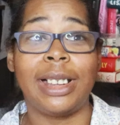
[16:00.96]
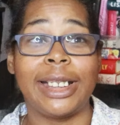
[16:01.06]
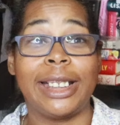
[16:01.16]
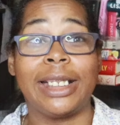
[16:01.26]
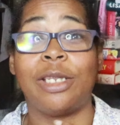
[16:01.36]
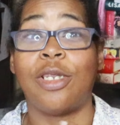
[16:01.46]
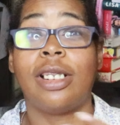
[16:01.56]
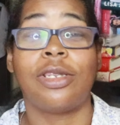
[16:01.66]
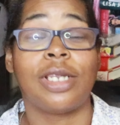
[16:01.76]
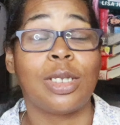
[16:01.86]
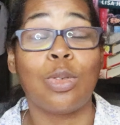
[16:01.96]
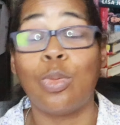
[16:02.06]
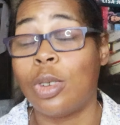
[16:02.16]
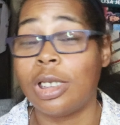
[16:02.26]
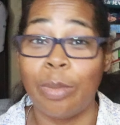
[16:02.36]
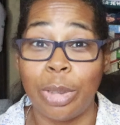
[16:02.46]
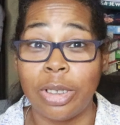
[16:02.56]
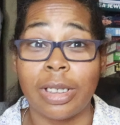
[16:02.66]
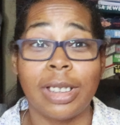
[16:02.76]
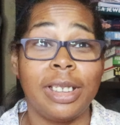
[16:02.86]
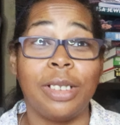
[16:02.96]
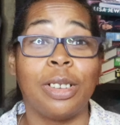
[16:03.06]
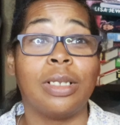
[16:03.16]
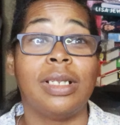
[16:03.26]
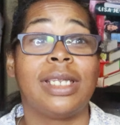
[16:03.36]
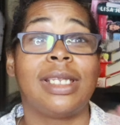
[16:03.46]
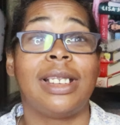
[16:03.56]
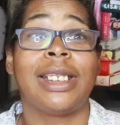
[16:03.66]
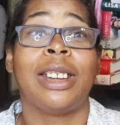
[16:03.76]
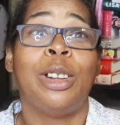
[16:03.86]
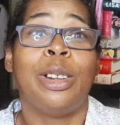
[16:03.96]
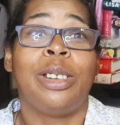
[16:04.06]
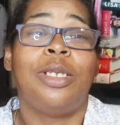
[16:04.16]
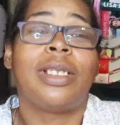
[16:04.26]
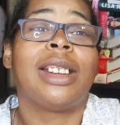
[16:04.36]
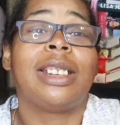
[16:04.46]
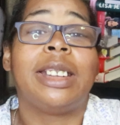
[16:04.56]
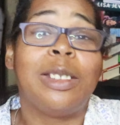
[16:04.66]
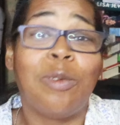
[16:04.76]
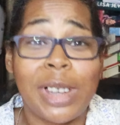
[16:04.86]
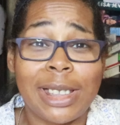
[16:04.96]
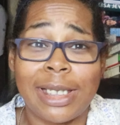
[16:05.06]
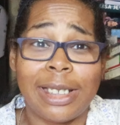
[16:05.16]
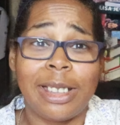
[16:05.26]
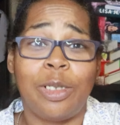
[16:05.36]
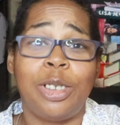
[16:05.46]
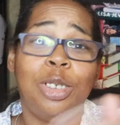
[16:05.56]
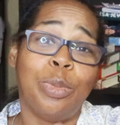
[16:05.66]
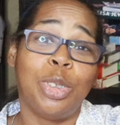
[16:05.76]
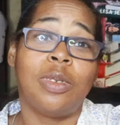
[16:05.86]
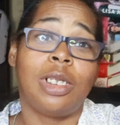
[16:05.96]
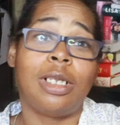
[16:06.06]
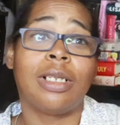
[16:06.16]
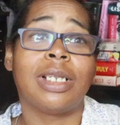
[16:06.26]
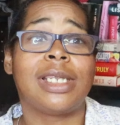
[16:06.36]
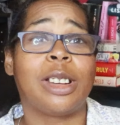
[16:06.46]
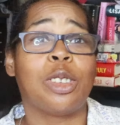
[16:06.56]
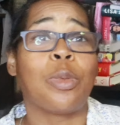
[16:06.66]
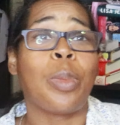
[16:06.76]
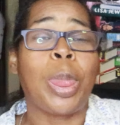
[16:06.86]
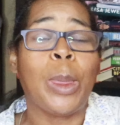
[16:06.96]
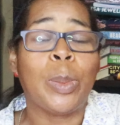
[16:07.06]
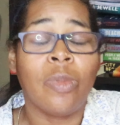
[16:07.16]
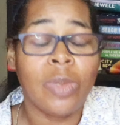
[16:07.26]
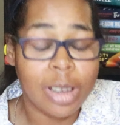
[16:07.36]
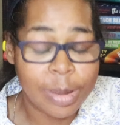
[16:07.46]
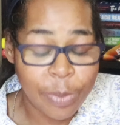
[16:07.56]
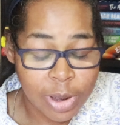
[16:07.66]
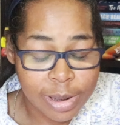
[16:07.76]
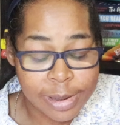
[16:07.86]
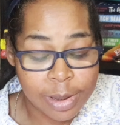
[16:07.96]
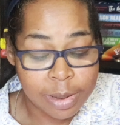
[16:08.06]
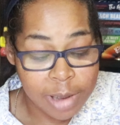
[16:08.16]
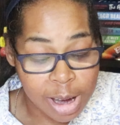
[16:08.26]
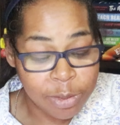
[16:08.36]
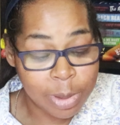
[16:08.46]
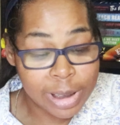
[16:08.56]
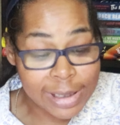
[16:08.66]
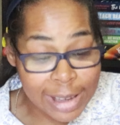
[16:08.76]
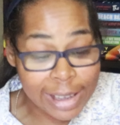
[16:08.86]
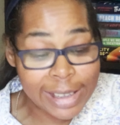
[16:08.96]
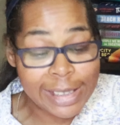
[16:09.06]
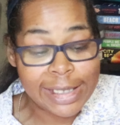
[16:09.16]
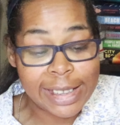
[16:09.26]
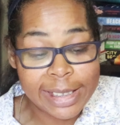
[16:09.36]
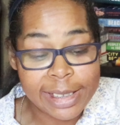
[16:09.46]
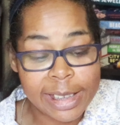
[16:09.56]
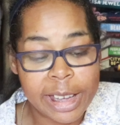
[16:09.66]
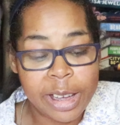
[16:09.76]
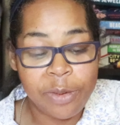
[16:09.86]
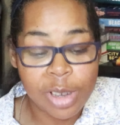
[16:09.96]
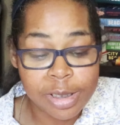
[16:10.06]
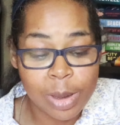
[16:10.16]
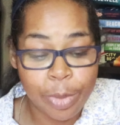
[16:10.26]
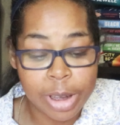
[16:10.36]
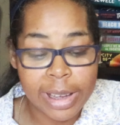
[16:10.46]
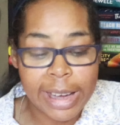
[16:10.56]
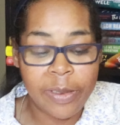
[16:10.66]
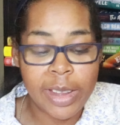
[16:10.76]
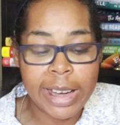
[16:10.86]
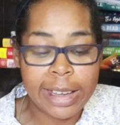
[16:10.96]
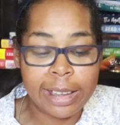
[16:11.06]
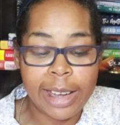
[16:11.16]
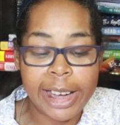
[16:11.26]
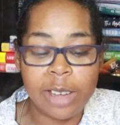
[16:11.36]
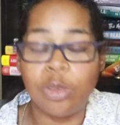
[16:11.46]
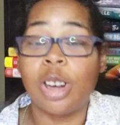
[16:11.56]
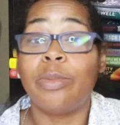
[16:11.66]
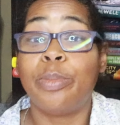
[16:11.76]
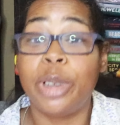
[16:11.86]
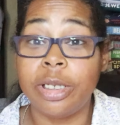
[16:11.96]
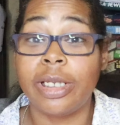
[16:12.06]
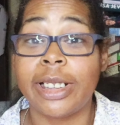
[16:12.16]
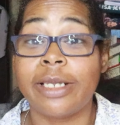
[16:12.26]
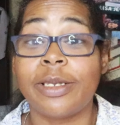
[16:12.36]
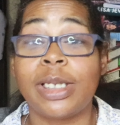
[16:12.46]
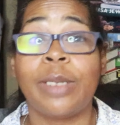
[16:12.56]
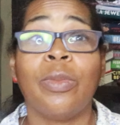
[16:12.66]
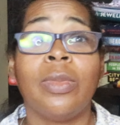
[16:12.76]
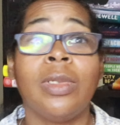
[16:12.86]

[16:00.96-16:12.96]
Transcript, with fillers: like not just one book you know it's like you kind of get invested and then you move along so um, the Love Redesigned is the first book in the Lakefront Billionaires